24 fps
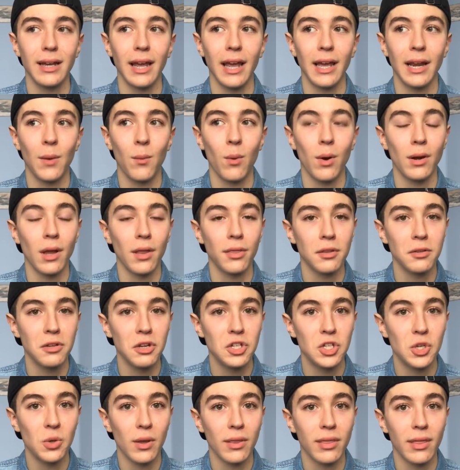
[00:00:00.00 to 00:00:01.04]
And I want nothing to
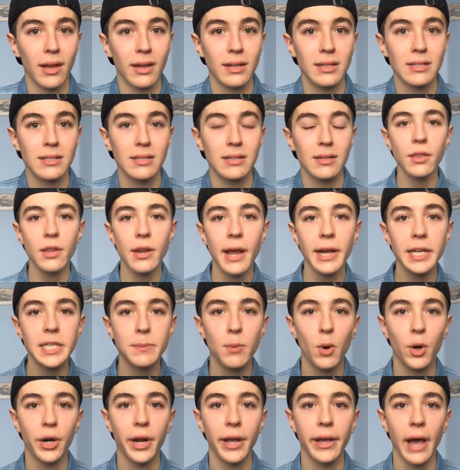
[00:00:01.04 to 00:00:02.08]
do with it. The next
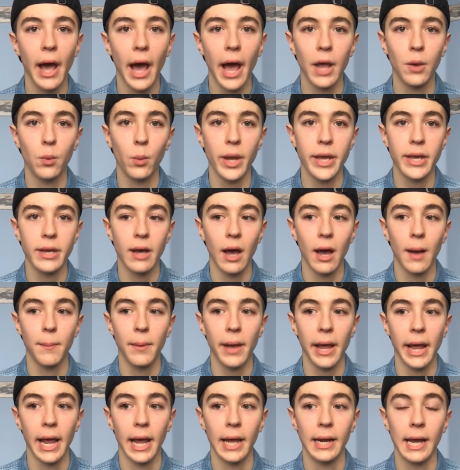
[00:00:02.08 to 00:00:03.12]
morning, I wake up
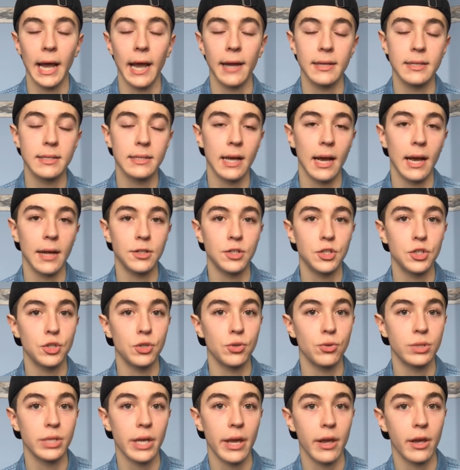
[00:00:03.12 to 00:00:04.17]
and I decide
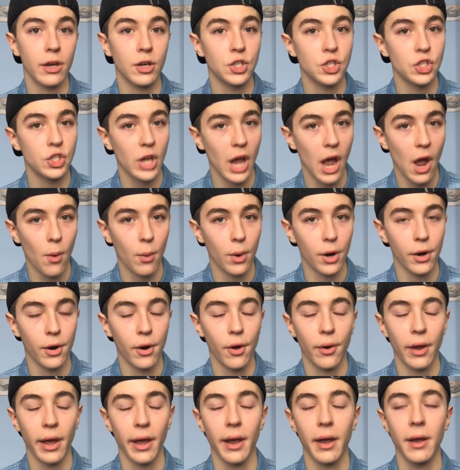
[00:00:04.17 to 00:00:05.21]
to take a shower,
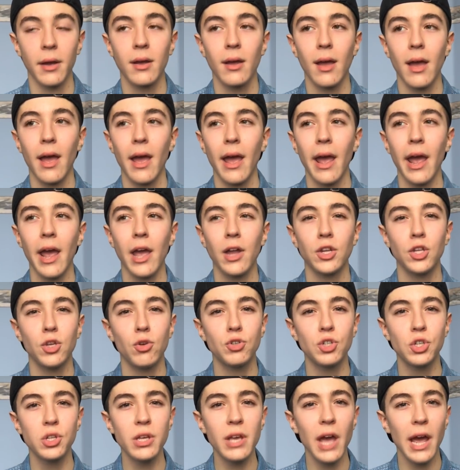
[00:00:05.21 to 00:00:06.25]
okay? And
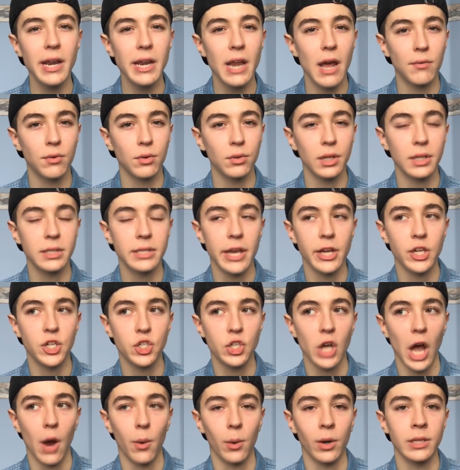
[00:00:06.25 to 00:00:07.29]
usually I never really take
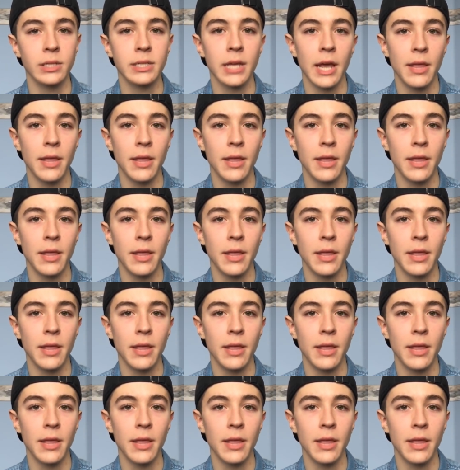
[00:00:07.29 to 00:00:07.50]
showers